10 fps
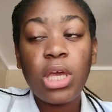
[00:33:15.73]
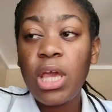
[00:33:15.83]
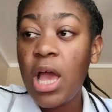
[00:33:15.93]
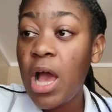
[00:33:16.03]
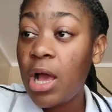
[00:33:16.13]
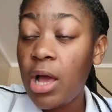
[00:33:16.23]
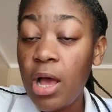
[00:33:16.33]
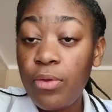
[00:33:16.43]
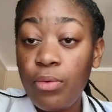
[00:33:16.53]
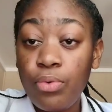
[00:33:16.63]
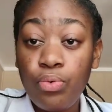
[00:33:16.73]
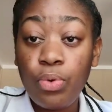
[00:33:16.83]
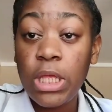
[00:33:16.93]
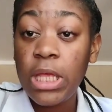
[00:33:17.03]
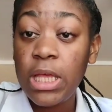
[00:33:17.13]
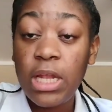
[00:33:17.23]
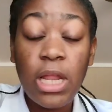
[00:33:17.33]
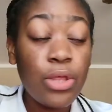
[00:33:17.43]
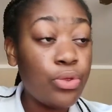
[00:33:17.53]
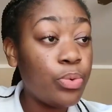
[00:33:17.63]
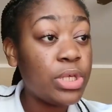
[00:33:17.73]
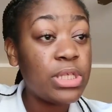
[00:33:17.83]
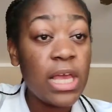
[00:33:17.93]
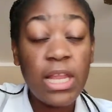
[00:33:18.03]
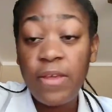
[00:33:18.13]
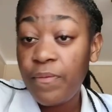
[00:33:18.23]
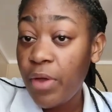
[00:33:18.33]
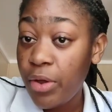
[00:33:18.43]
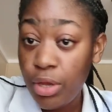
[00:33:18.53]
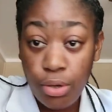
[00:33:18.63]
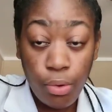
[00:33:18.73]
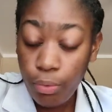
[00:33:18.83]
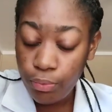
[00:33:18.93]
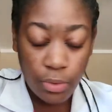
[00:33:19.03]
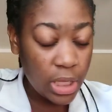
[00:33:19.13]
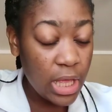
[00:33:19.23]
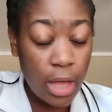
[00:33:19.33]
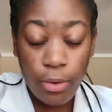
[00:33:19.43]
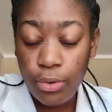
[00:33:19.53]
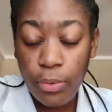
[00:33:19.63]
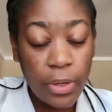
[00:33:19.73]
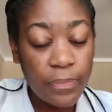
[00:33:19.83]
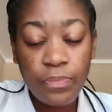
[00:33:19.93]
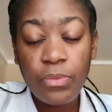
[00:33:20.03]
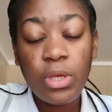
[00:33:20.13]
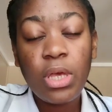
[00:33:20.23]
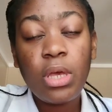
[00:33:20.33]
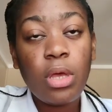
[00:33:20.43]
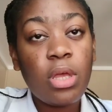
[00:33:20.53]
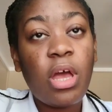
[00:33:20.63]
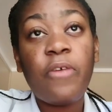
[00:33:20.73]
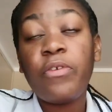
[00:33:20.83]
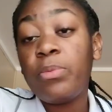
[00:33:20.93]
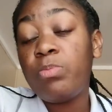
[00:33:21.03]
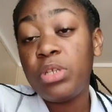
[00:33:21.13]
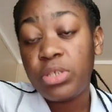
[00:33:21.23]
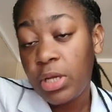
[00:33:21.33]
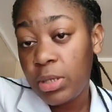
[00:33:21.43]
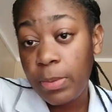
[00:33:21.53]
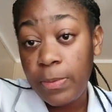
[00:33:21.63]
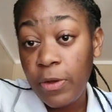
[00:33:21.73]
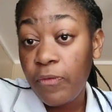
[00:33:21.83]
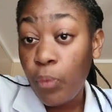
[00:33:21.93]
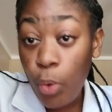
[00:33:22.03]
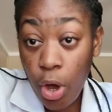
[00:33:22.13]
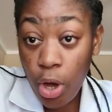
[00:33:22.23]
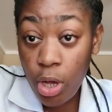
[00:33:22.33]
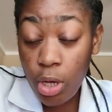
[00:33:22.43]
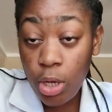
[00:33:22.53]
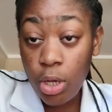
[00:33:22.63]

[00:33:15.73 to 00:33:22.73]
You can't go no UK, Canada, US, any foreign, no. You can't go nowhere. You have to literally prepare for work.